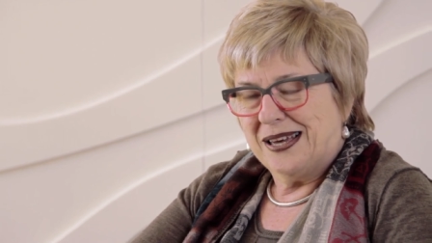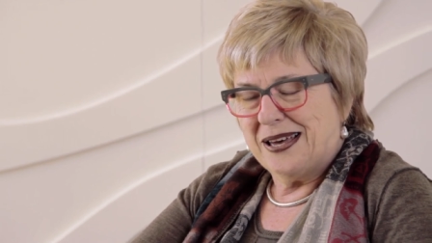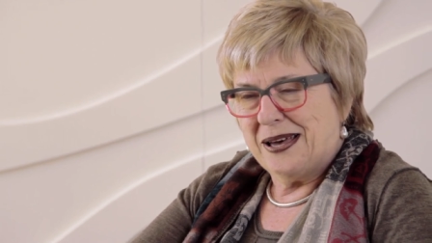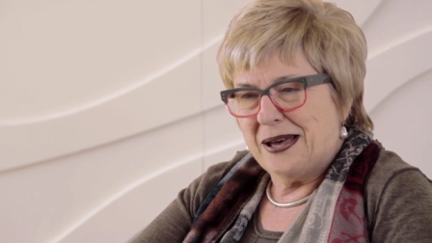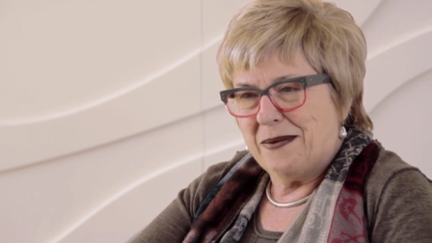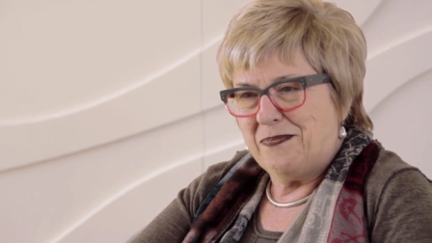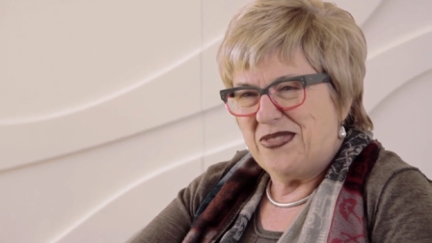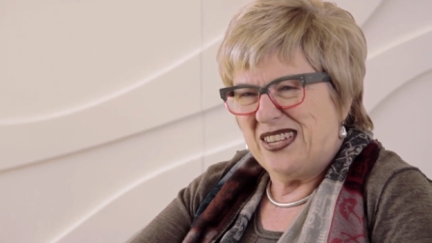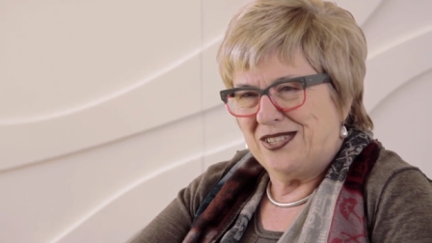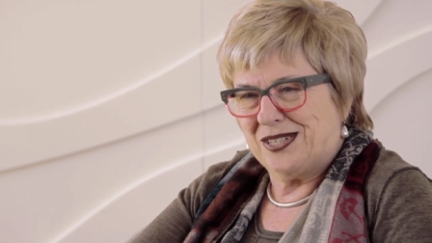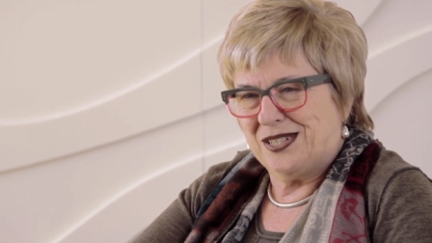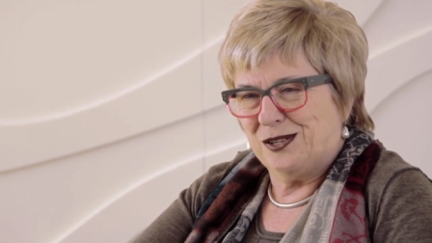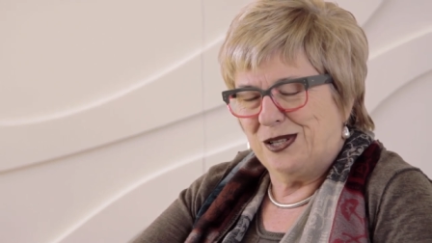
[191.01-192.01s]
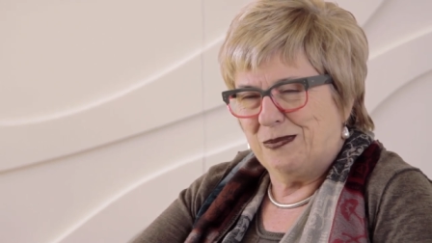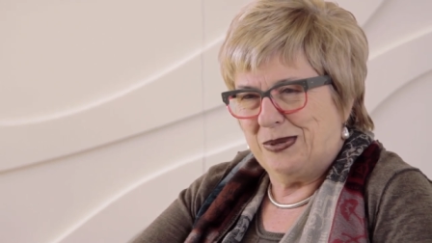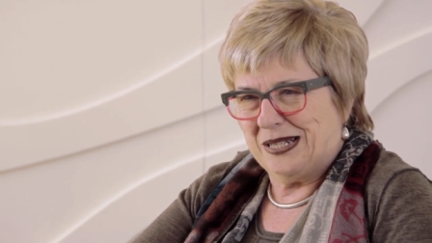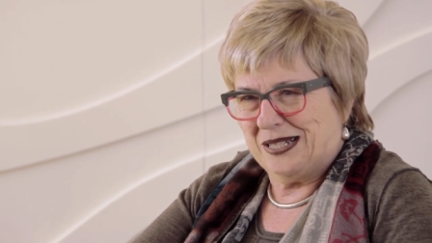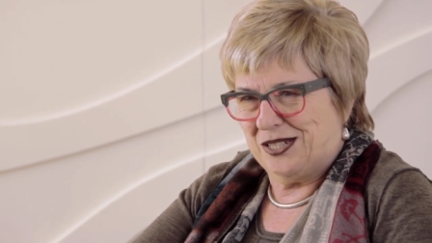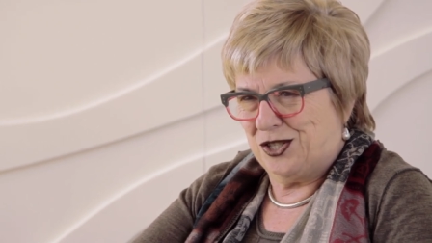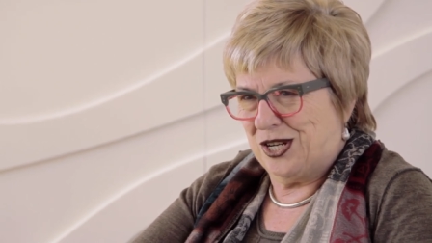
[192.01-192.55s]
um, is still the
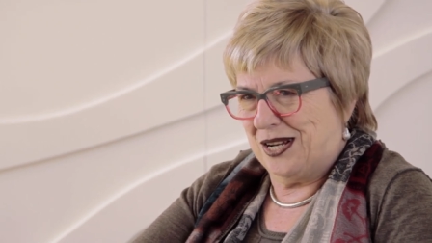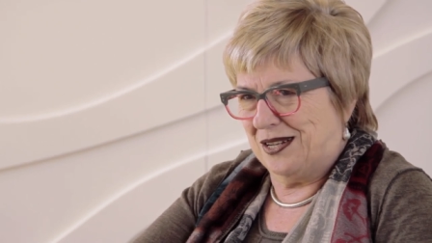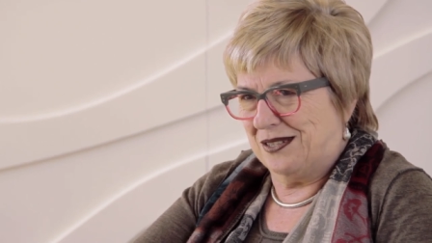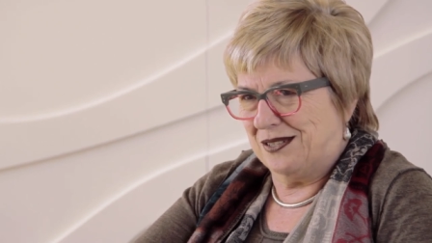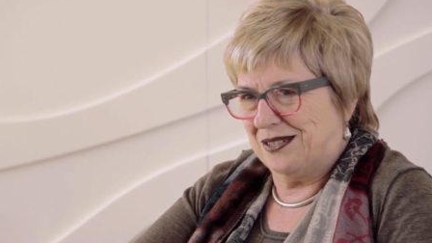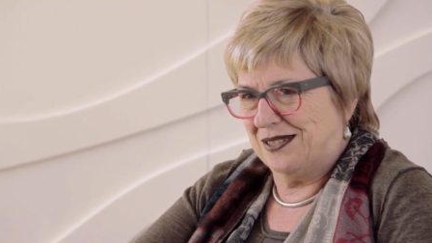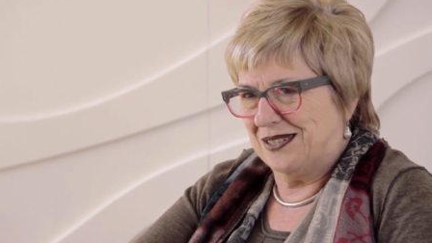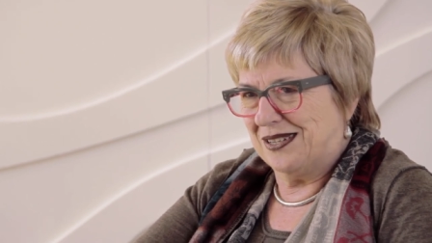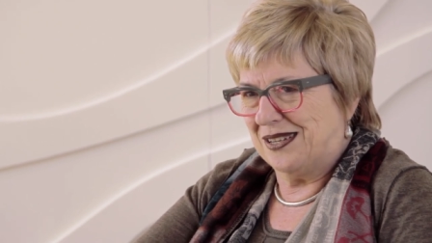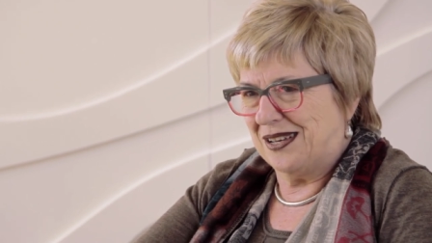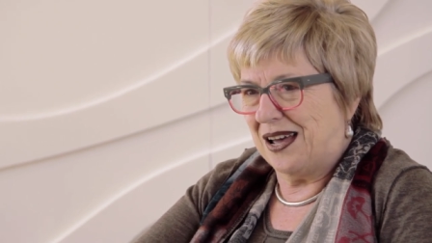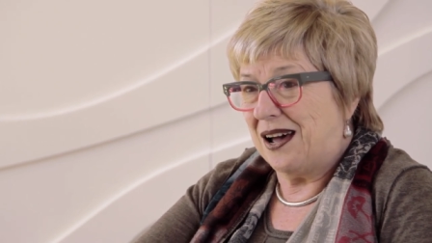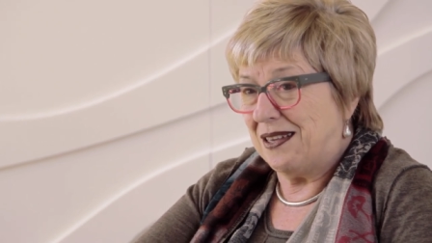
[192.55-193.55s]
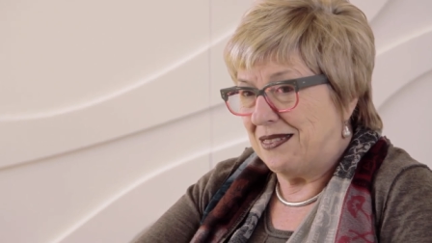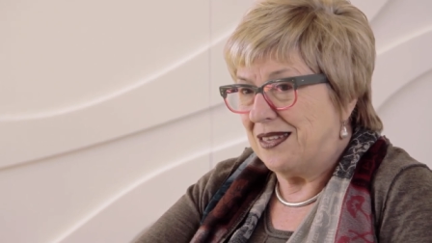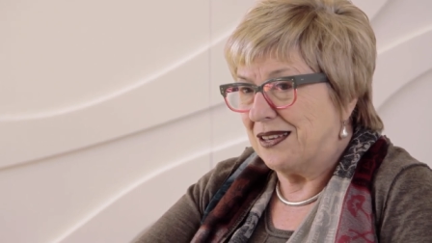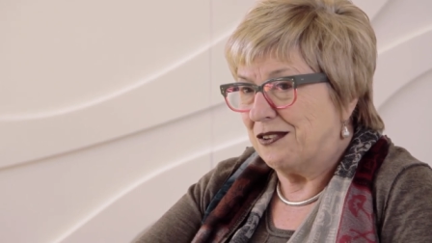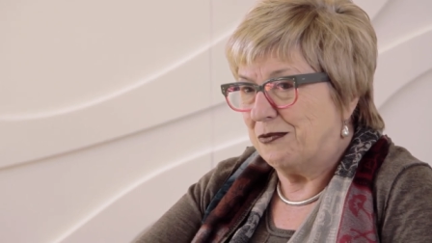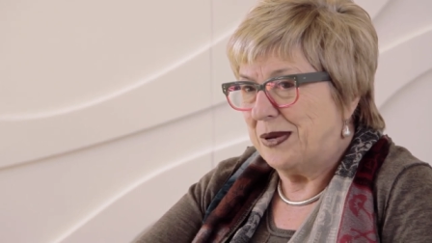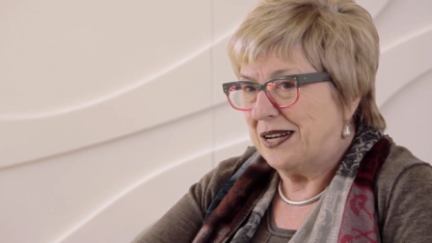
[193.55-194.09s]
biggest challenge I
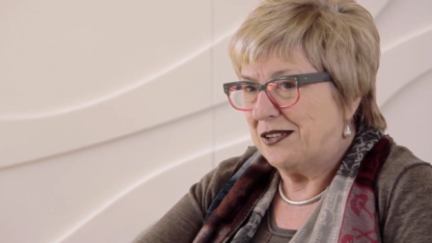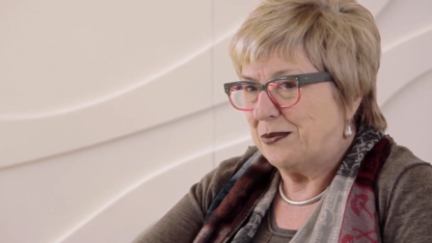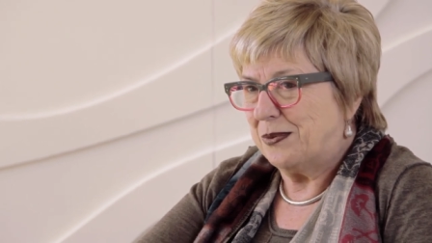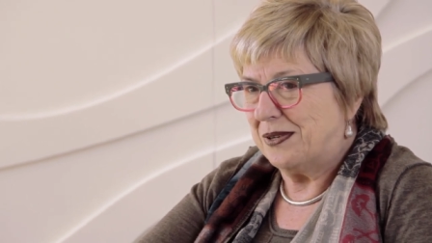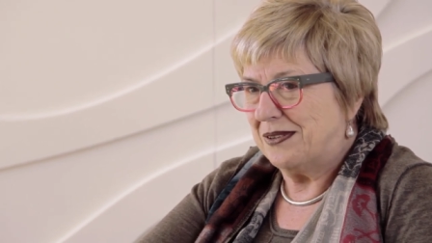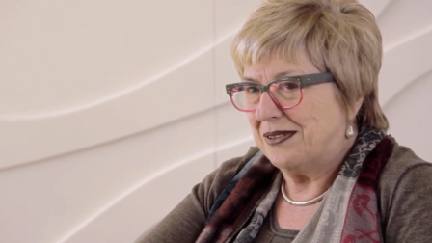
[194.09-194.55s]
think of management.